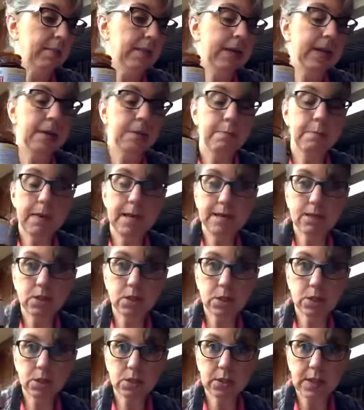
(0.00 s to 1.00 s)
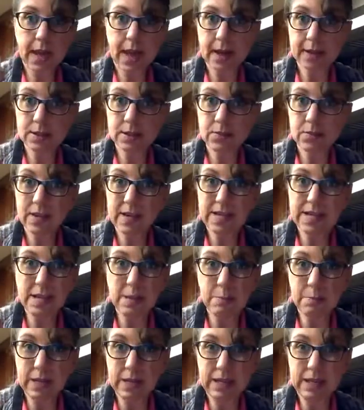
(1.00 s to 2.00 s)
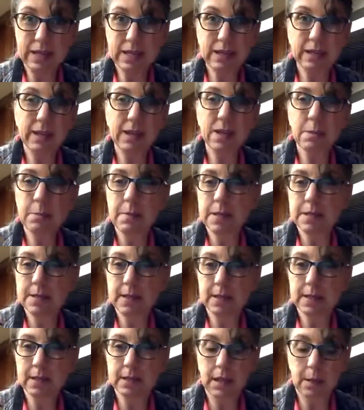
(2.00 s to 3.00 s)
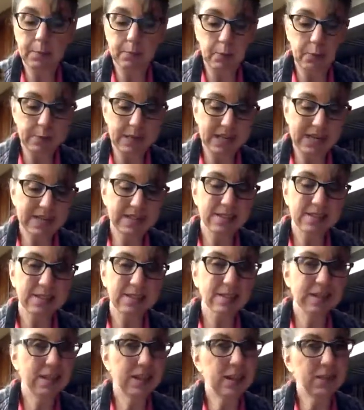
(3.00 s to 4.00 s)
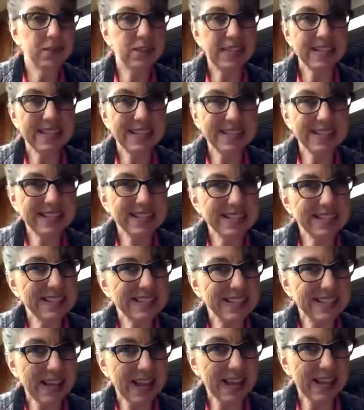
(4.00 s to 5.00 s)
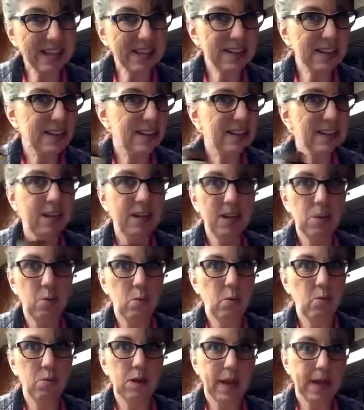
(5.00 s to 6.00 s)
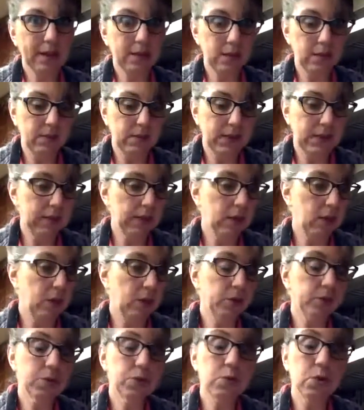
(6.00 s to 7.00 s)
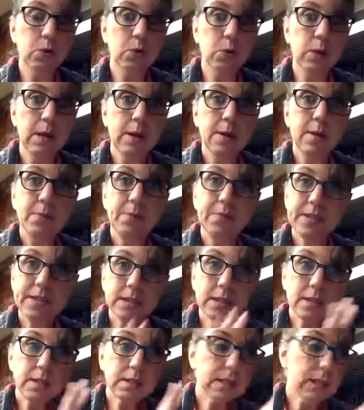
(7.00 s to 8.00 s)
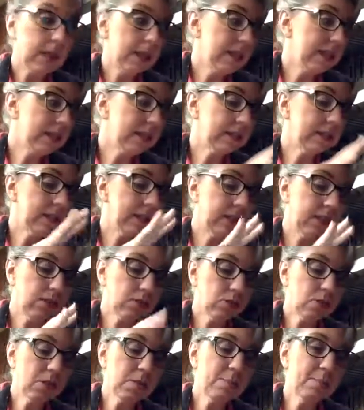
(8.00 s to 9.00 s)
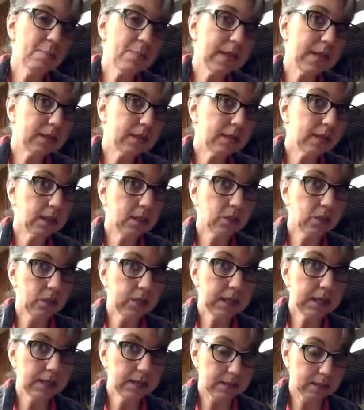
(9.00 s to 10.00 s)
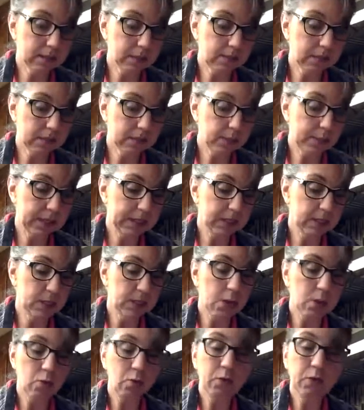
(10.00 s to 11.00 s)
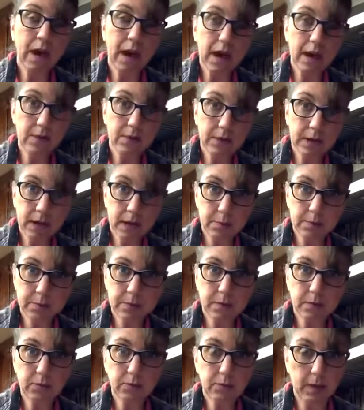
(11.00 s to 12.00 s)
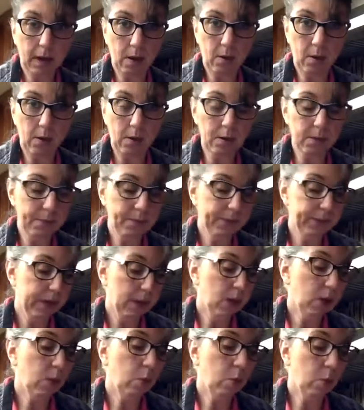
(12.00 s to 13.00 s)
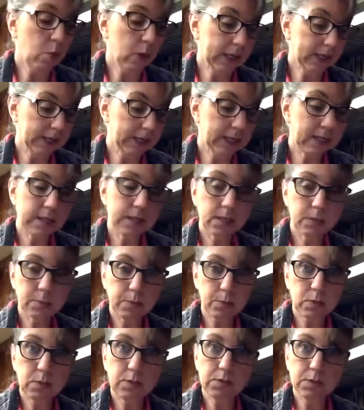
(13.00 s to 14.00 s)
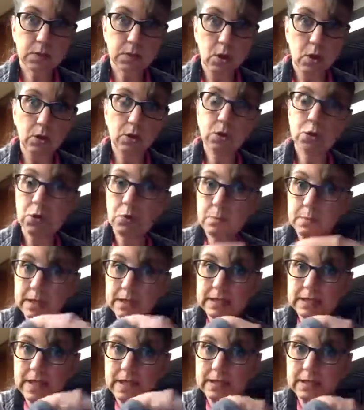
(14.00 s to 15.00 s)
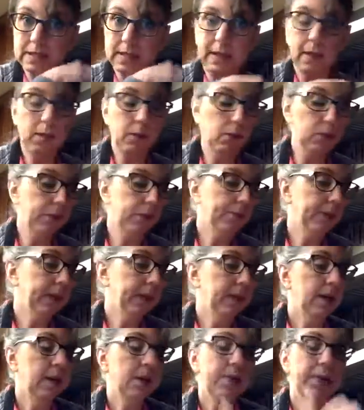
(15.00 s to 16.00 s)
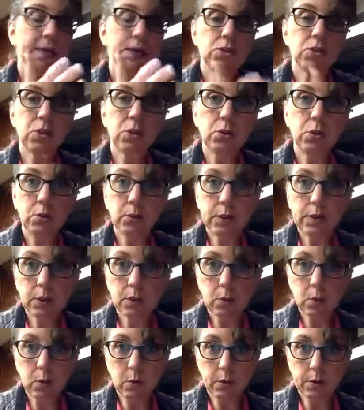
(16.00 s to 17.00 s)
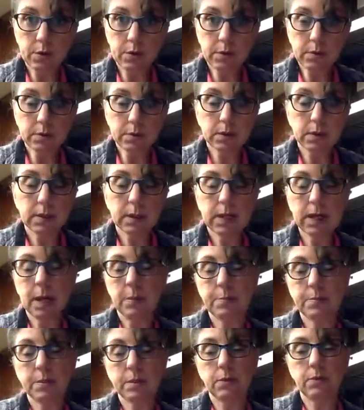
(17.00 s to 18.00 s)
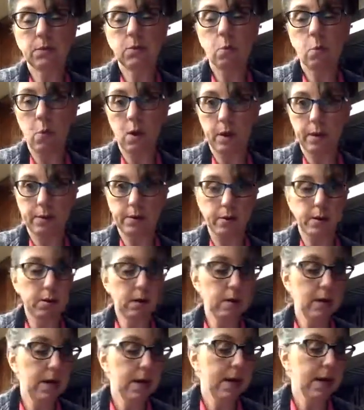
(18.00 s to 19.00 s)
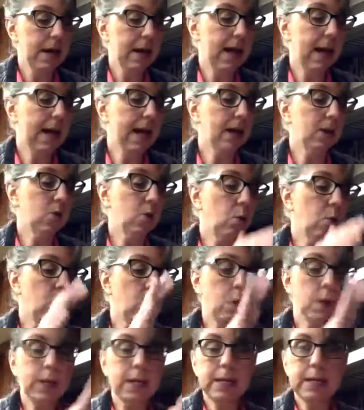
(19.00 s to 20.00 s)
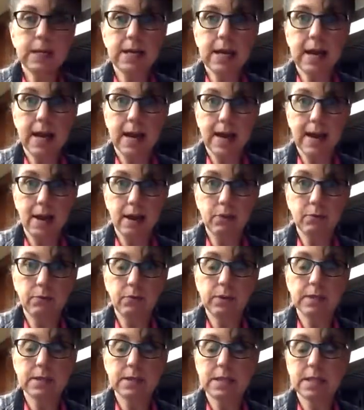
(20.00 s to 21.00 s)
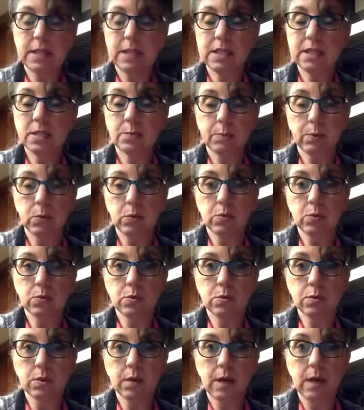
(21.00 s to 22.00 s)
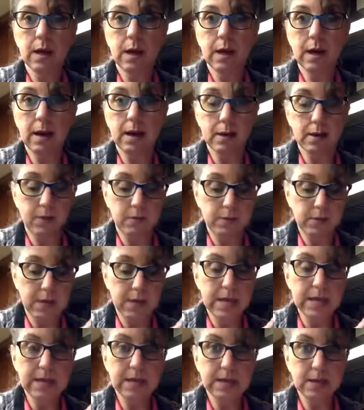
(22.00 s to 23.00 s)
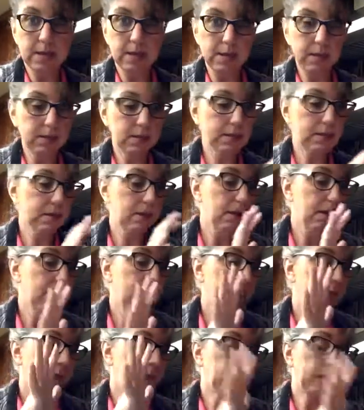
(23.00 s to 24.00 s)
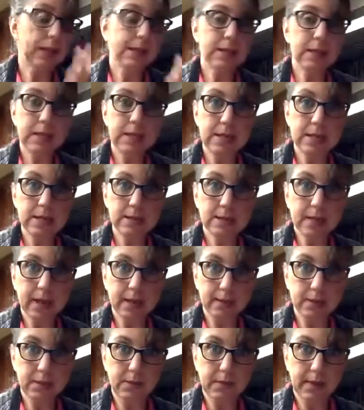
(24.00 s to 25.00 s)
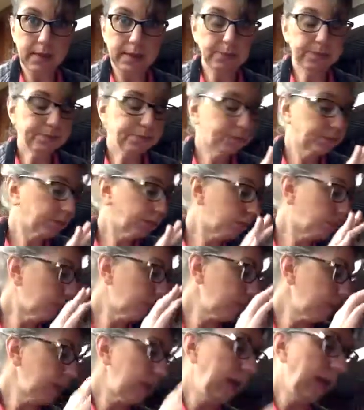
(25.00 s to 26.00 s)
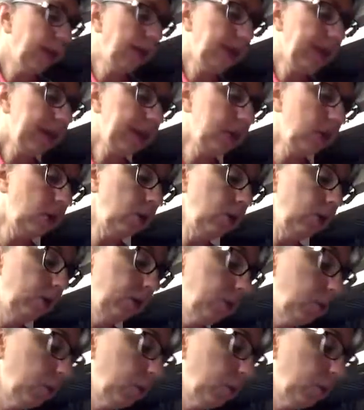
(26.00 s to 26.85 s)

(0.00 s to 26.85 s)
it may start to activate immediately. It may take a couple minutes. If the yeast is dead, it won't activate at all. So these are the basic ingredients of this pizza dough. 5 cups of flour, 1 teaspoon of salt, you mix that together, then 2 1/4 cups of water, and 1 1/2 teaspoons of yeast. You let the yeast activate, and then over